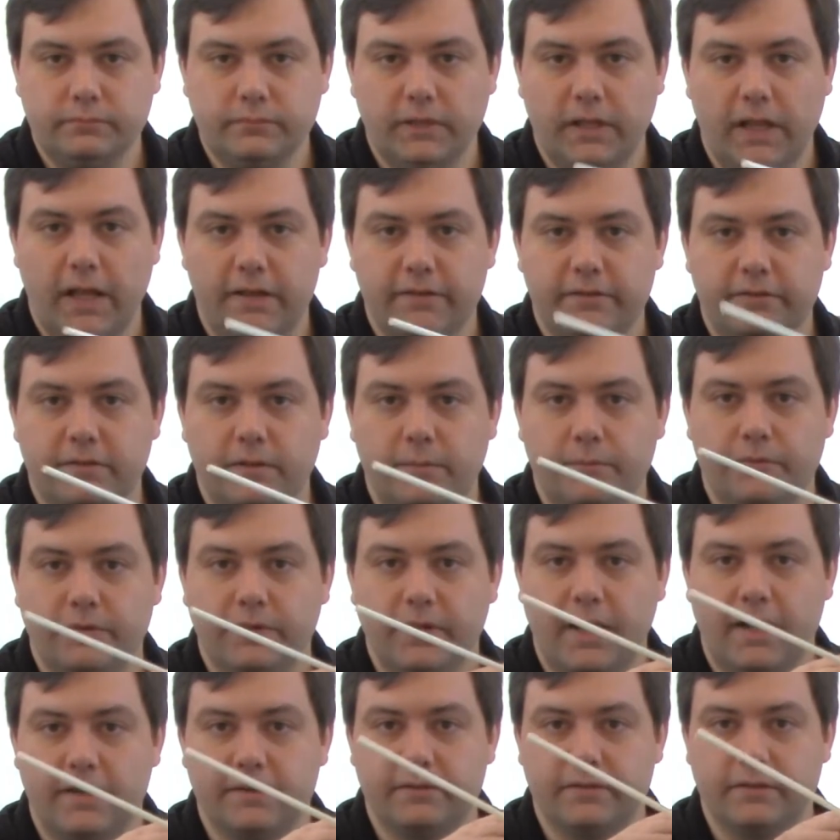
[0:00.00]
has some
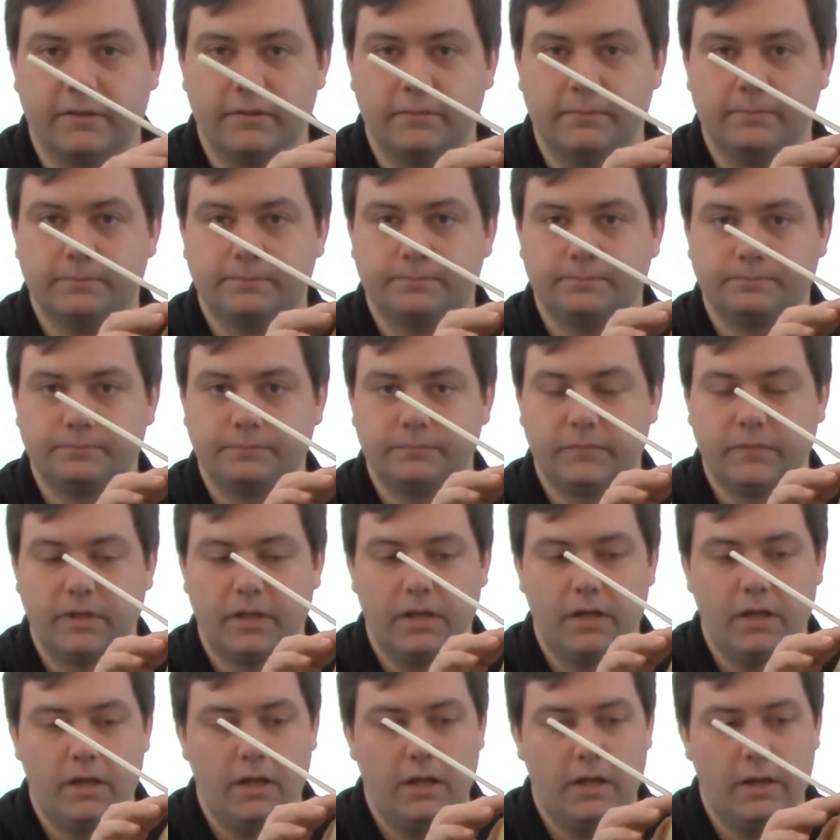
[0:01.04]
velocity.
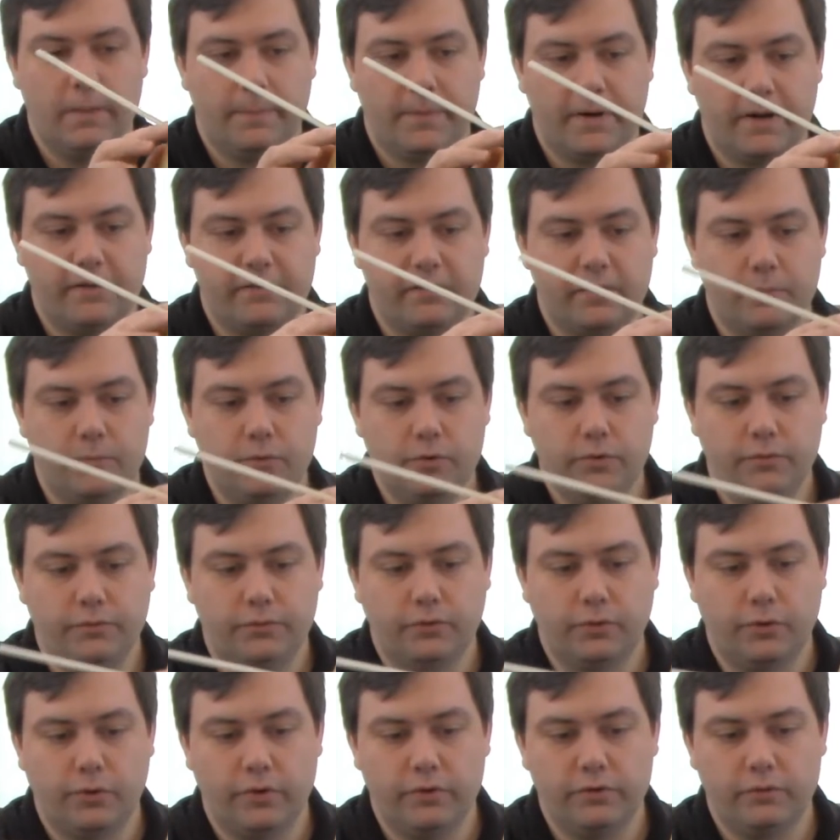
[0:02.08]
But as I move
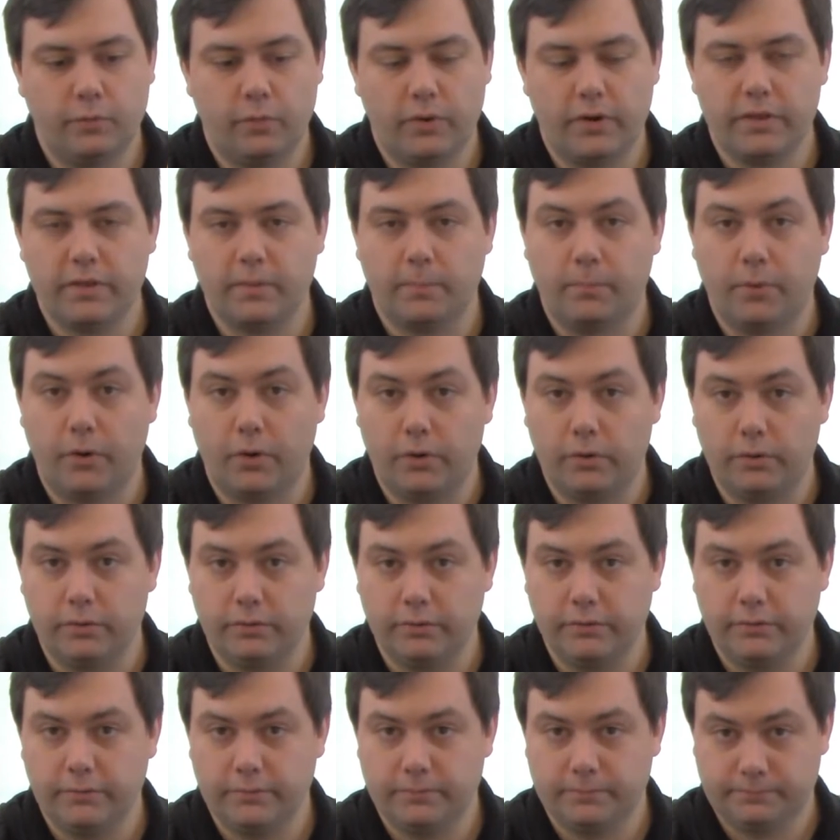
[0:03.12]
towards one of the
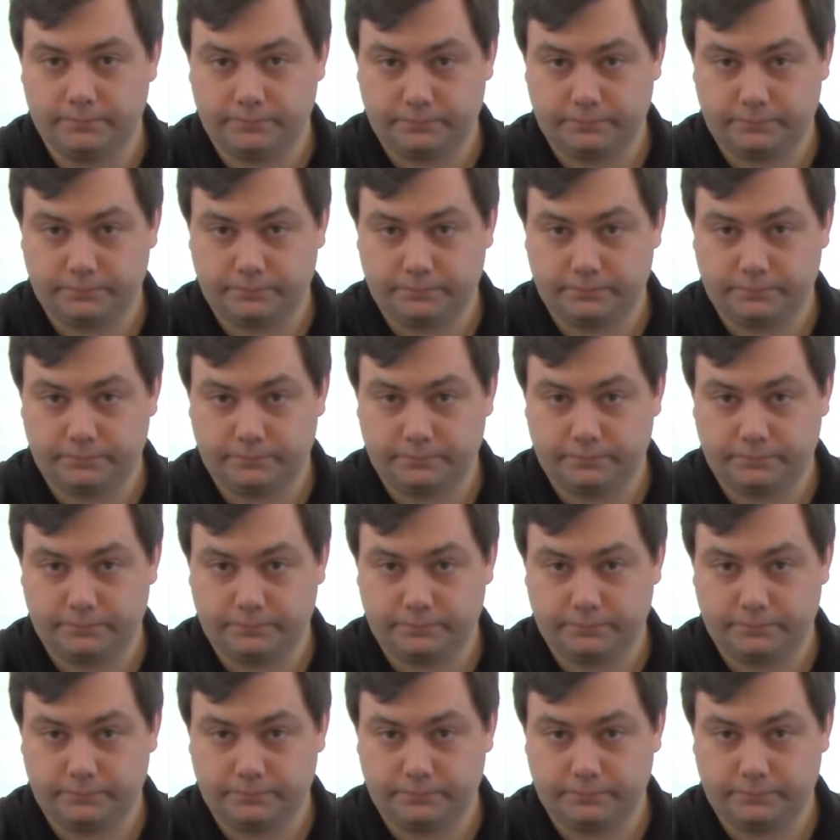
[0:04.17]
poles,